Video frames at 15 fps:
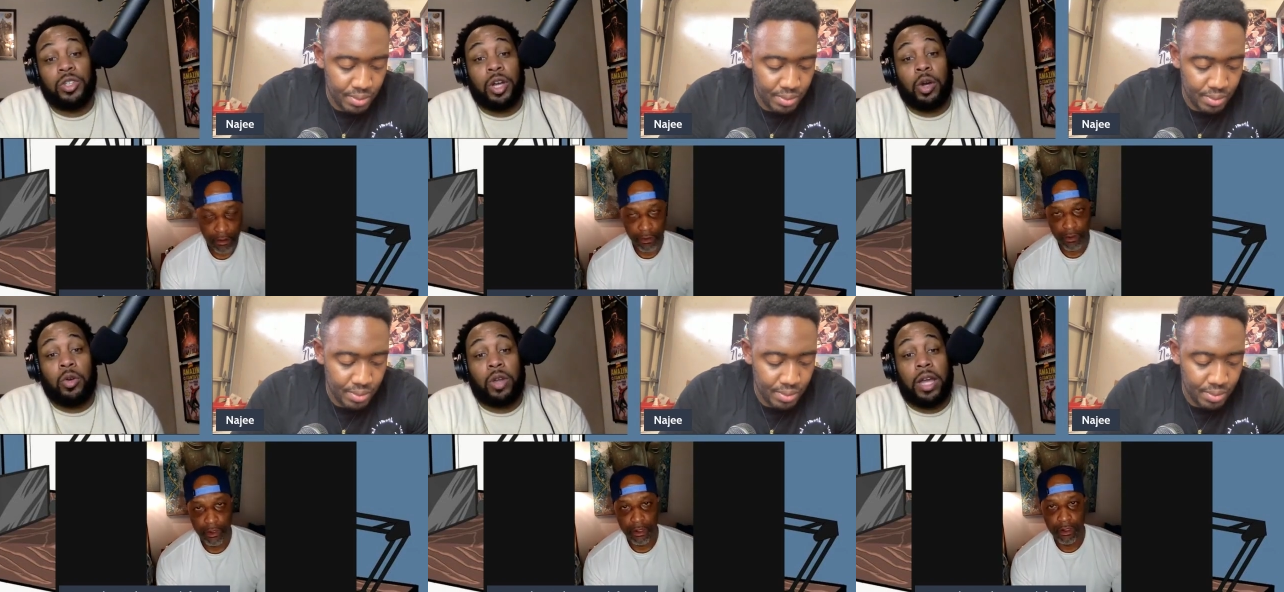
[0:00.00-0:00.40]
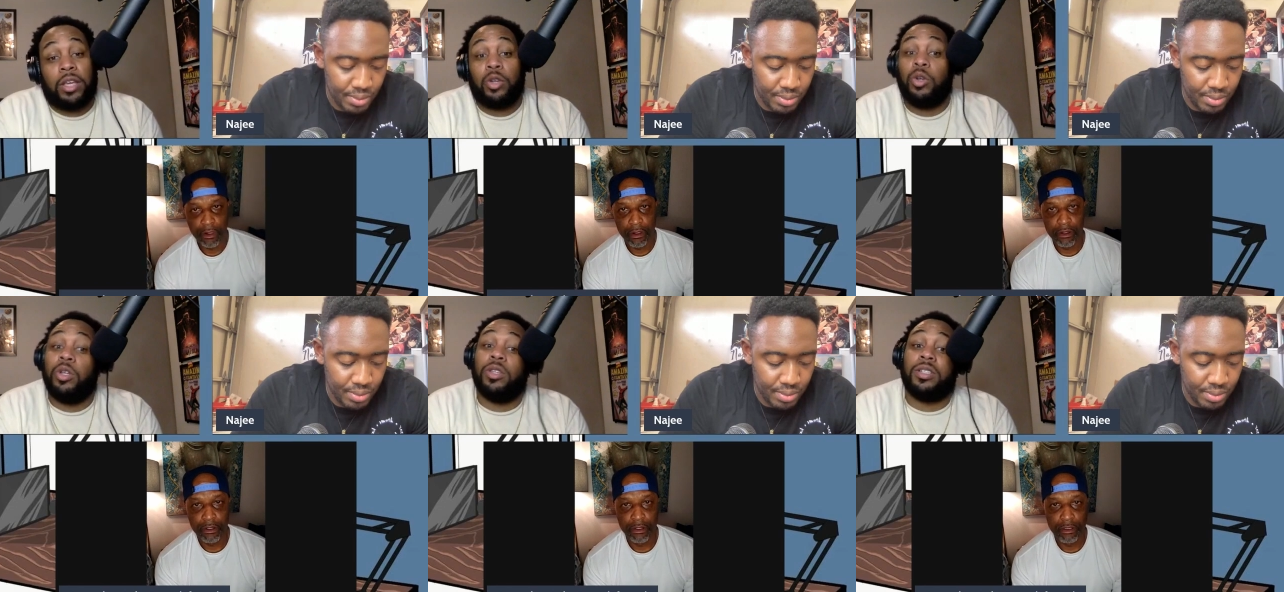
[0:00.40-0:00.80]
Speaker 1: You know,
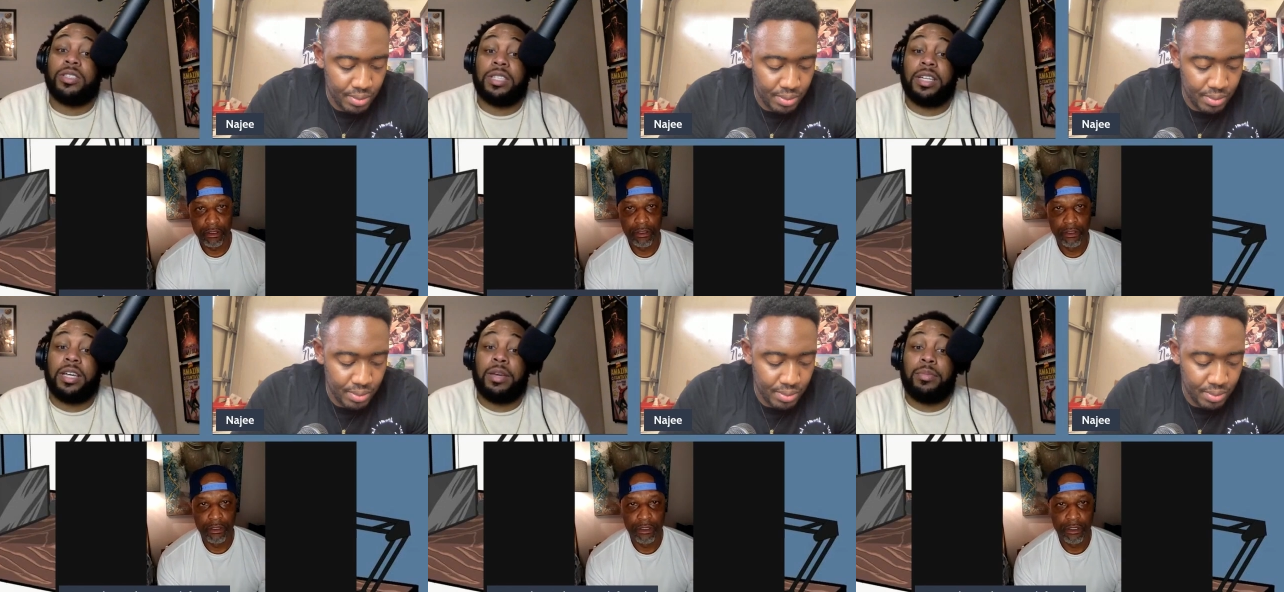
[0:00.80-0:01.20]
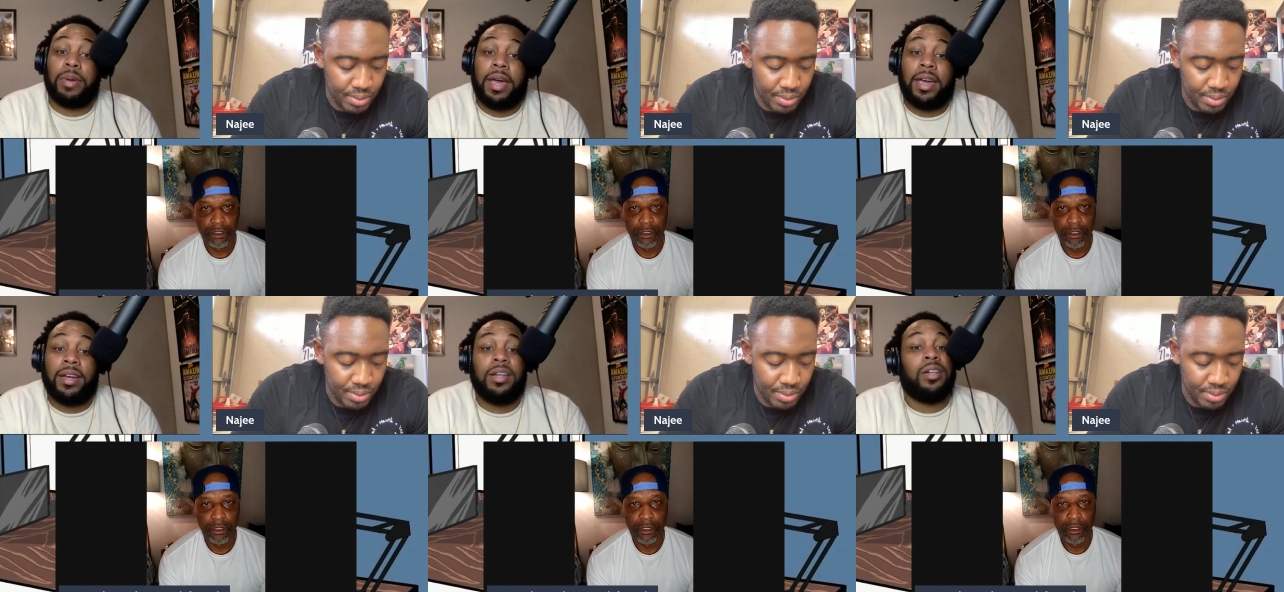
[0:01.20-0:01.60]
like you either say
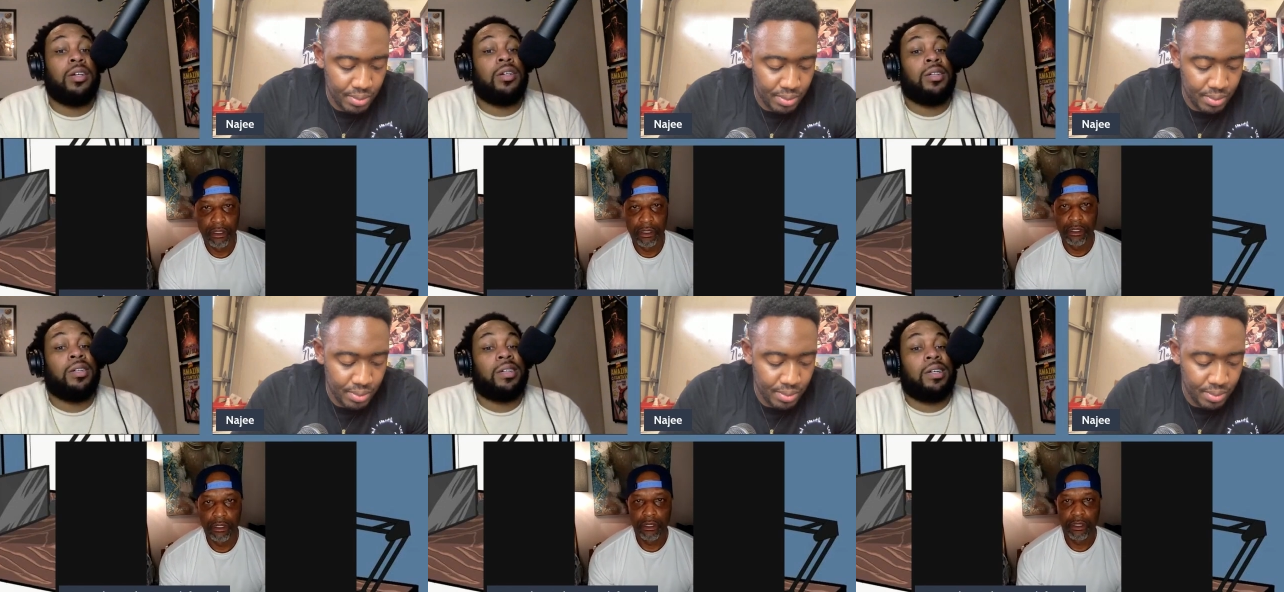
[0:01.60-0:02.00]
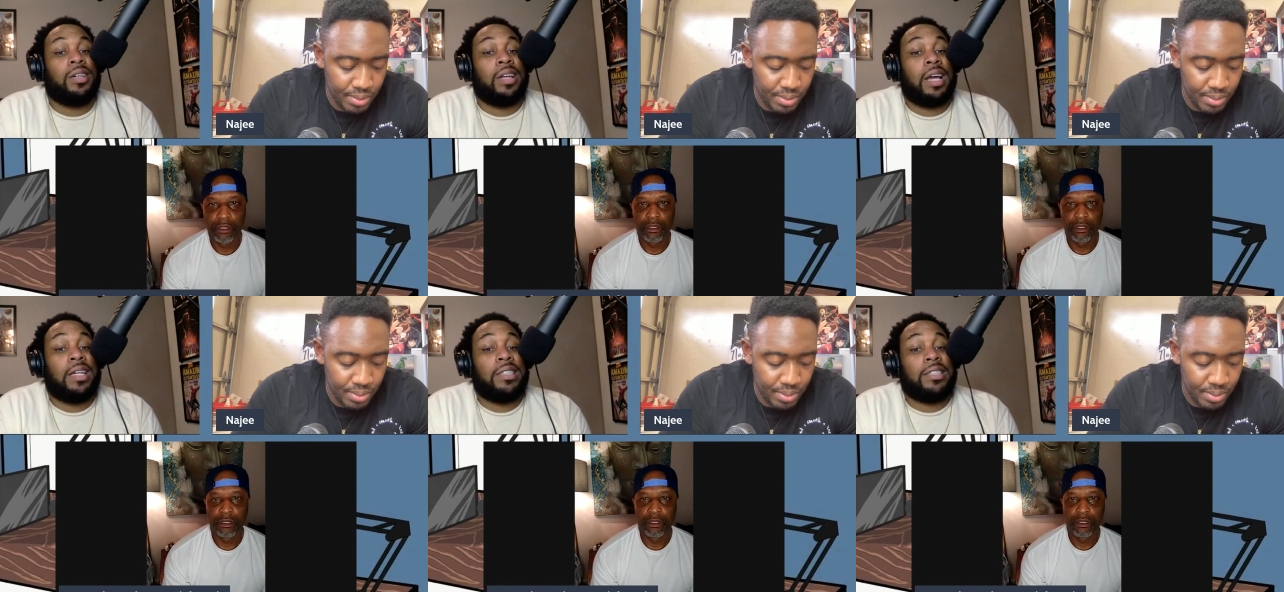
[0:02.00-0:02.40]
it back
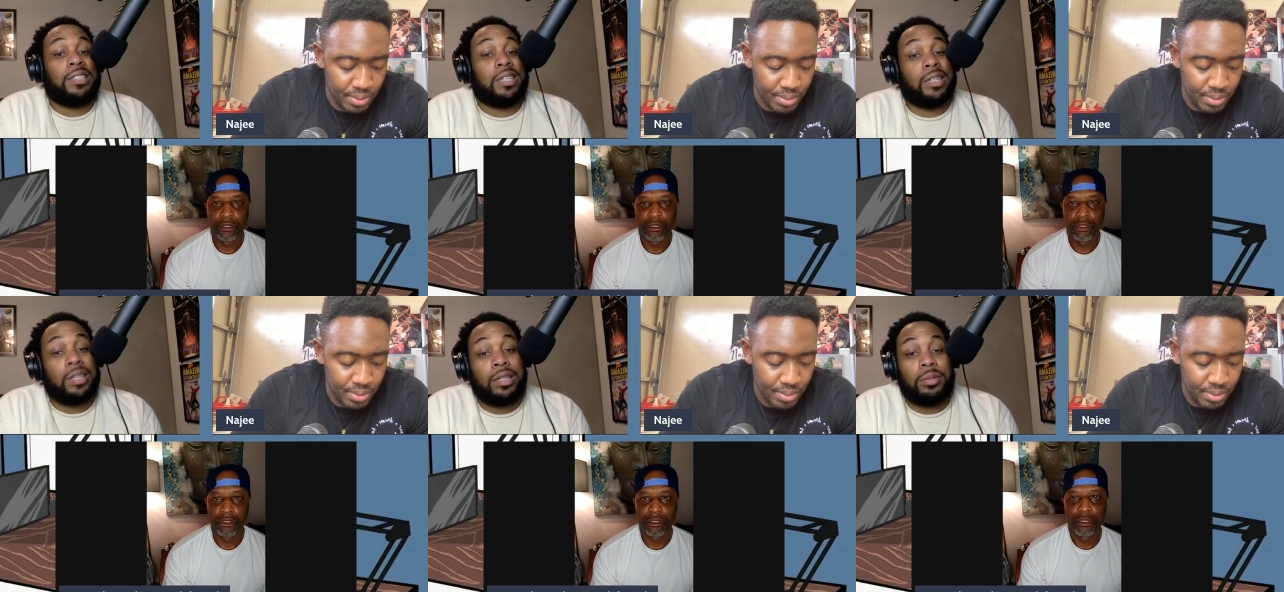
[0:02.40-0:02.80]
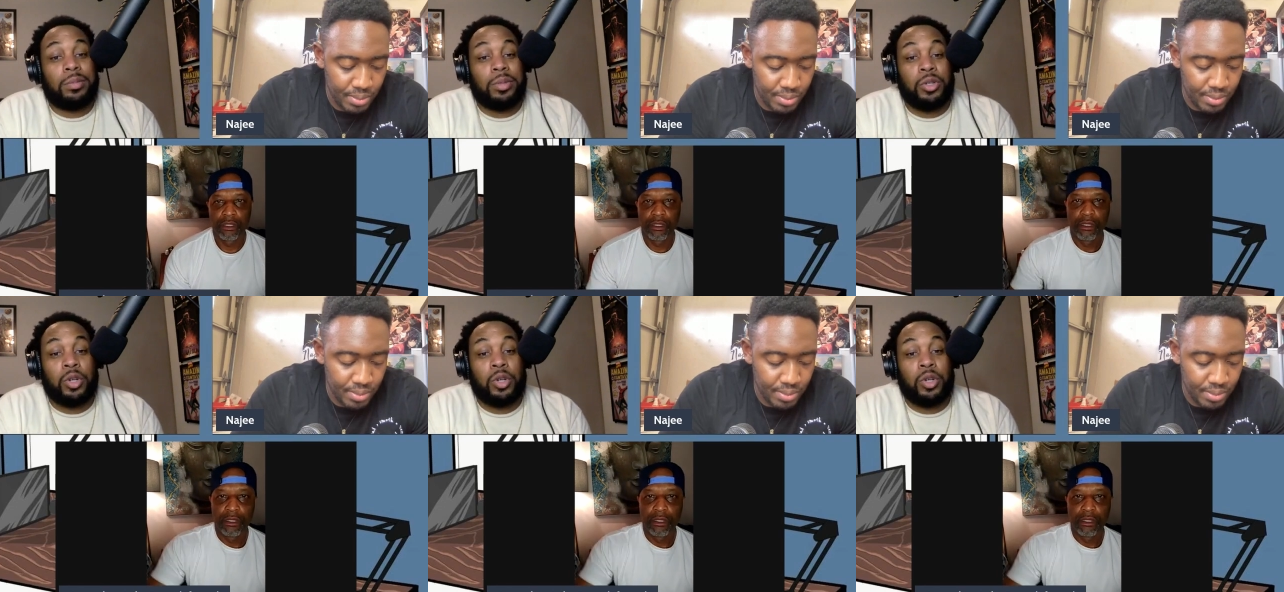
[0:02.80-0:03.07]
or like shut up.